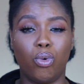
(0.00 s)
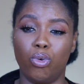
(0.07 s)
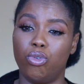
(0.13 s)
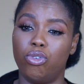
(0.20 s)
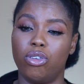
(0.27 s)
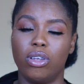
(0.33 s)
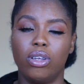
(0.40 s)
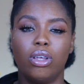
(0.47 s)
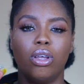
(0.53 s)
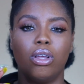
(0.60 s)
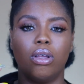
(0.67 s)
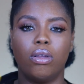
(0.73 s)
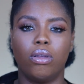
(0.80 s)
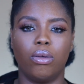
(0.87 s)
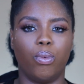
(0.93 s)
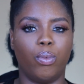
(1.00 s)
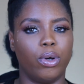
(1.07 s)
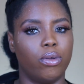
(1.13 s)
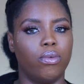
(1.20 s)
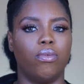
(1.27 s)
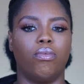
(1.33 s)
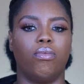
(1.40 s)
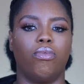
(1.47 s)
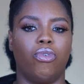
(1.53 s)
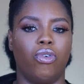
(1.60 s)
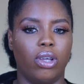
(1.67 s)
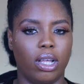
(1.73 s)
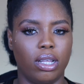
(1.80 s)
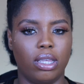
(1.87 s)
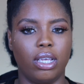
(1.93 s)
good, well, you
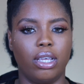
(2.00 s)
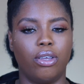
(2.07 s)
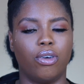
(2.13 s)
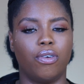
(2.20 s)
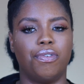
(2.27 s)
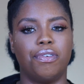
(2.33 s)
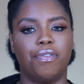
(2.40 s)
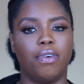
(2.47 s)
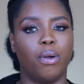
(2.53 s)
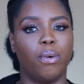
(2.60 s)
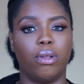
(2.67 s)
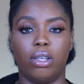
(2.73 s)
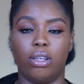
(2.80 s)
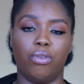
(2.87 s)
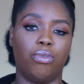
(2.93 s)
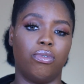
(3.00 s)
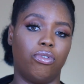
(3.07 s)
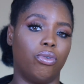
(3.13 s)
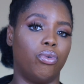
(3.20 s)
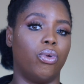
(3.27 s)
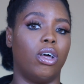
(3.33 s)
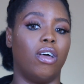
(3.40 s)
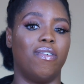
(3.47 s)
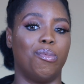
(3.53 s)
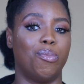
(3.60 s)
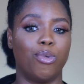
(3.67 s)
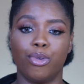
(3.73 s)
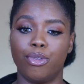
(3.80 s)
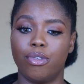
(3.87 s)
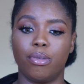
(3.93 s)
can take care of it very well and you still not have it.
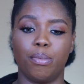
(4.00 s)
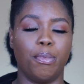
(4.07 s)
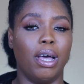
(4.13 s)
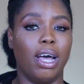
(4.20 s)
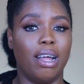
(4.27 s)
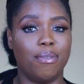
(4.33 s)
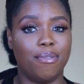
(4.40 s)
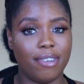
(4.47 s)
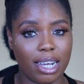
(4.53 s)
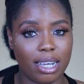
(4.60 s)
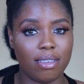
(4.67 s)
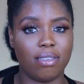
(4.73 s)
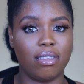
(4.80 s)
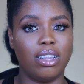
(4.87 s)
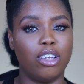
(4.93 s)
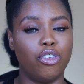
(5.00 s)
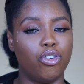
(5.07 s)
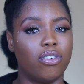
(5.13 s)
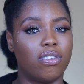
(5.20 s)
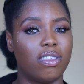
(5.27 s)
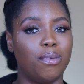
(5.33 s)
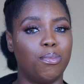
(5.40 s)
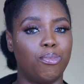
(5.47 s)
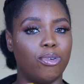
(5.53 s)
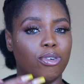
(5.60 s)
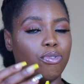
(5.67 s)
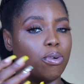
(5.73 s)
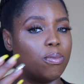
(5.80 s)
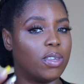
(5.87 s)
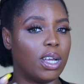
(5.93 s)
But my advice, let your skin breathe
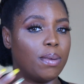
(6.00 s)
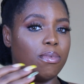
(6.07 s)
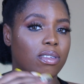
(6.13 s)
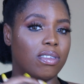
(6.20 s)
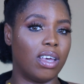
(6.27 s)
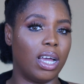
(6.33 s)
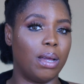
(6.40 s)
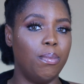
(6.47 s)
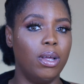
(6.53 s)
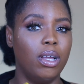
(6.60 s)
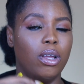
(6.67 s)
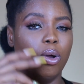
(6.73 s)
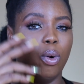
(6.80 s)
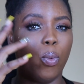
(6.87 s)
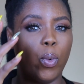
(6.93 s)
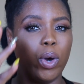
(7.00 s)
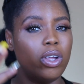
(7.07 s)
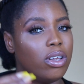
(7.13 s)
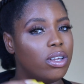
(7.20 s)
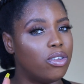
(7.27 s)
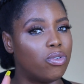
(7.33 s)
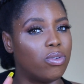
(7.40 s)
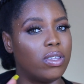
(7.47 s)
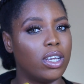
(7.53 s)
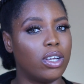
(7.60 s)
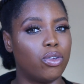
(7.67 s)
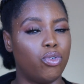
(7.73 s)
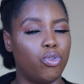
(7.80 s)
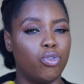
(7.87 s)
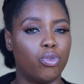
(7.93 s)
from time to time. When you need to
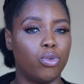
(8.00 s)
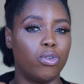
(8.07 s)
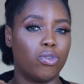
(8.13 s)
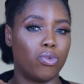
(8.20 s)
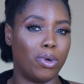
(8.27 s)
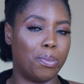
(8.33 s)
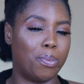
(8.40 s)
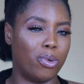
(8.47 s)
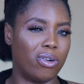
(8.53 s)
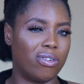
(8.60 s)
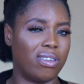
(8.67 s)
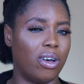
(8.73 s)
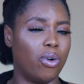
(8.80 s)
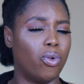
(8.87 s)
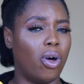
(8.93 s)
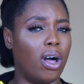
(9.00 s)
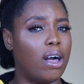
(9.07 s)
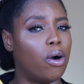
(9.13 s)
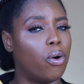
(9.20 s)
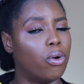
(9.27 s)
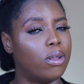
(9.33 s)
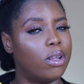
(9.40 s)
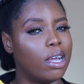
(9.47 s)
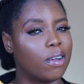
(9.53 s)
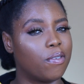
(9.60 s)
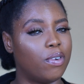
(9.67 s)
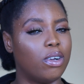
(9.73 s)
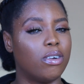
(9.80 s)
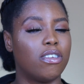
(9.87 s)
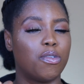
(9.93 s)
use those sweat blocks out on like
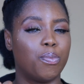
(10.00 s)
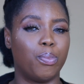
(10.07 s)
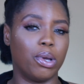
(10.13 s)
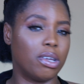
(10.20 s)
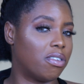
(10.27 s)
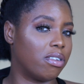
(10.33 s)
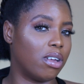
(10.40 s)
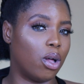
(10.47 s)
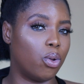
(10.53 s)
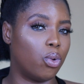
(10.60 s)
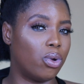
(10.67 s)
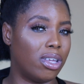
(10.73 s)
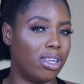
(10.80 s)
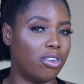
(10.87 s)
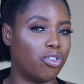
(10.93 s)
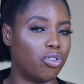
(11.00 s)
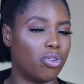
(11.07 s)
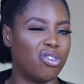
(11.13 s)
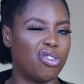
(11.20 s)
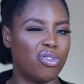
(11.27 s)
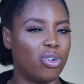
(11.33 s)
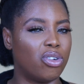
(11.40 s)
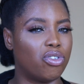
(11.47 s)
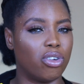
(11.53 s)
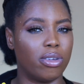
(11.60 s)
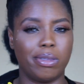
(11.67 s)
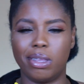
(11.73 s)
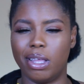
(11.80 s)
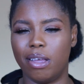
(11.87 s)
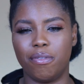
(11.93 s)
very special occasions, not
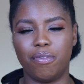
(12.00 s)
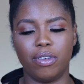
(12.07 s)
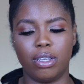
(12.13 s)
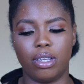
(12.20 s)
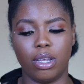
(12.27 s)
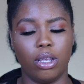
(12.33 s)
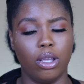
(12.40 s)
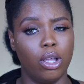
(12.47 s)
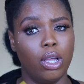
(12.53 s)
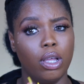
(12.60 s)
just every day.